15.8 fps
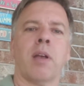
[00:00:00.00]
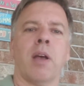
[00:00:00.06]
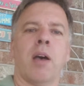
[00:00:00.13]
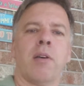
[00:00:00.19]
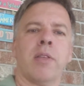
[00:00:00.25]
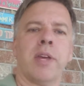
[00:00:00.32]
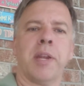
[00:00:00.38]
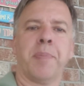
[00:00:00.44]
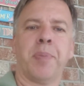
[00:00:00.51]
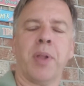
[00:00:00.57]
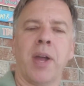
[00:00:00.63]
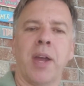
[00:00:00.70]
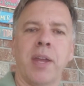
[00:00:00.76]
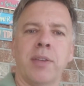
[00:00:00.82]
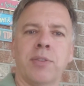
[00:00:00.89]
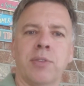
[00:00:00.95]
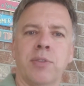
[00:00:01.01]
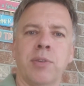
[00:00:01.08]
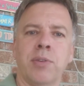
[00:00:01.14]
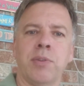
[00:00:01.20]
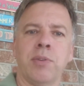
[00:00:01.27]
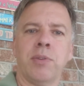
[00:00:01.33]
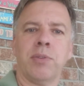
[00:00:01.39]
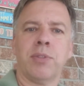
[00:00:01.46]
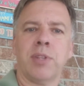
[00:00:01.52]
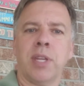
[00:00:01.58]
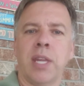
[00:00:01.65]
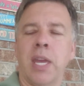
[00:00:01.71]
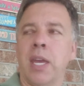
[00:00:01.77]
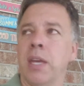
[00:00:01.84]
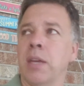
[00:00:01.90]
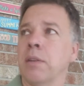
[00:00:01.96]
how that applies to
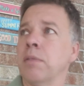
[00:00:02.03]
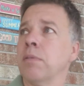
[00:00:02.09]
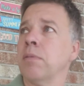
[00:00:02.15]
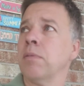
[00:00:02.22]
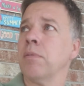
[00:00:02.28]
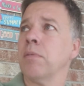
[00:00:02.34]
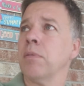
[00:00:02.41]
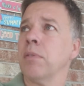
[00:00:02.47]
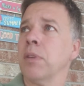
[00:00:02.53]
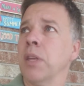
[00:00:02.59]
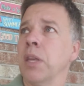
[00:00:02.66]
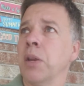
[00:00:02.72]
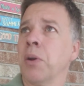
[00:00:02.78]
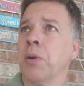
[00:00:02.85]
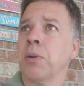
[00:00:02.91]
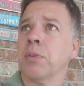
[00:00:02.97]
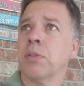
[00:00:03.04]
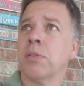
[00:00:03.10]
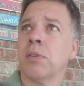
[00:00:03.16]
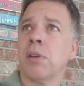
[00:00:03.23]
today. You know,